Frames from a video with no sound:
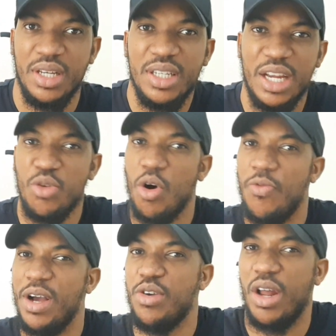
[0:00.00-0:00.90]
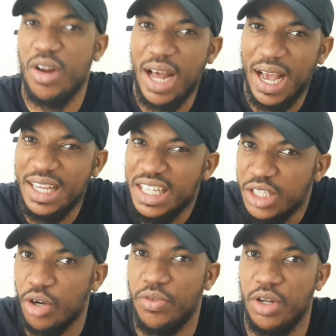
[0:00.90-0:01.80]
Then he will offer you another
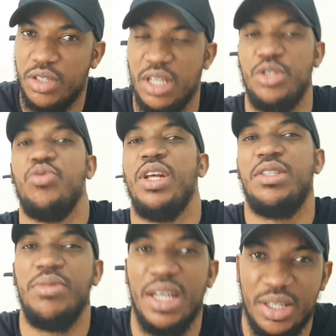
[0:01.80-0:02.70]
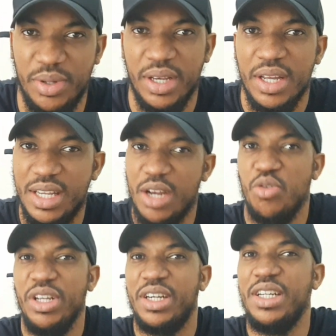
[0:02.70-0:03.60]
inch of nonsense, you let him get away. Then he will
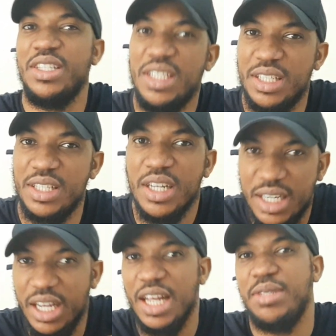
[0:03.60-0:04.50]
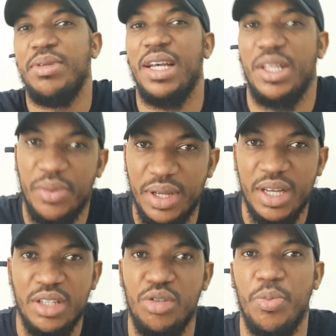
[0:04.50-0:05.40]
increase it, then you let him get away.
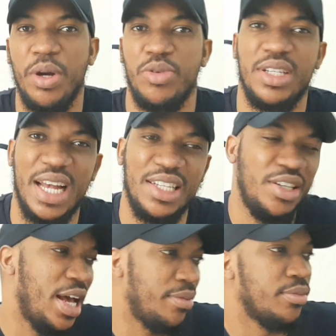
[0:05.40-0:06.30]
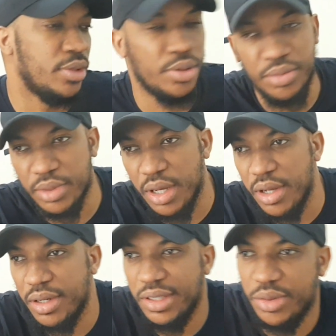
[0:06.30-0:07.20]
To the point where he starts saying like,
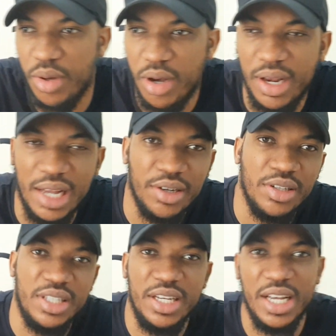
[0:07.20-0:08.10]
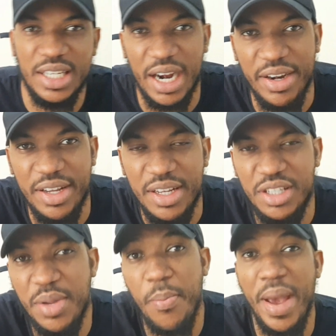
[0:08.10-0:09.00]
this one I just did there, Jerry. You
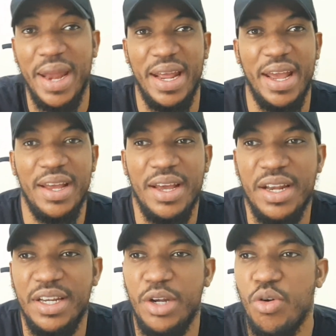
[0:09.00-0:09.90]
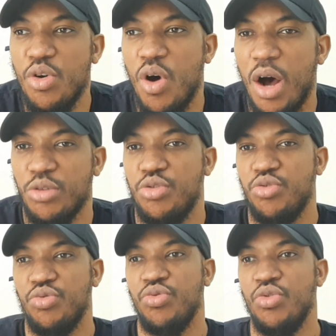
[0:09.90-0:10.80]
see, men, they don't know how
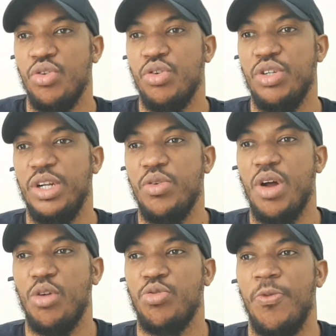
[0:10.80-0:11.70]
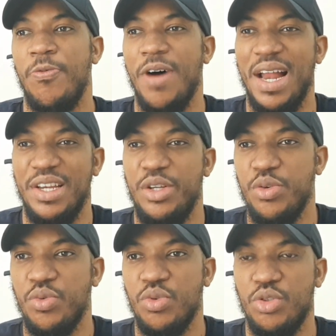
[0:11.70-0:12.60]
to
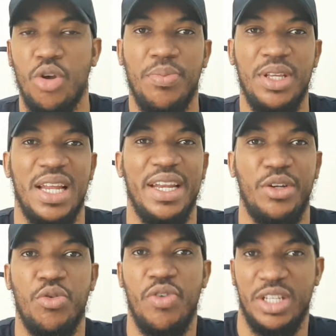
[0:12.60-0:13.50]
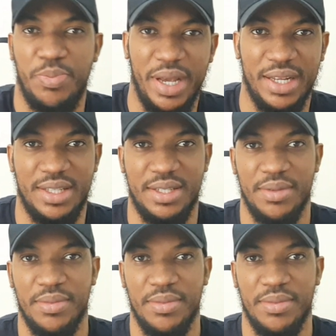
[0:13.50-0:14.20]
value something that they don't respect.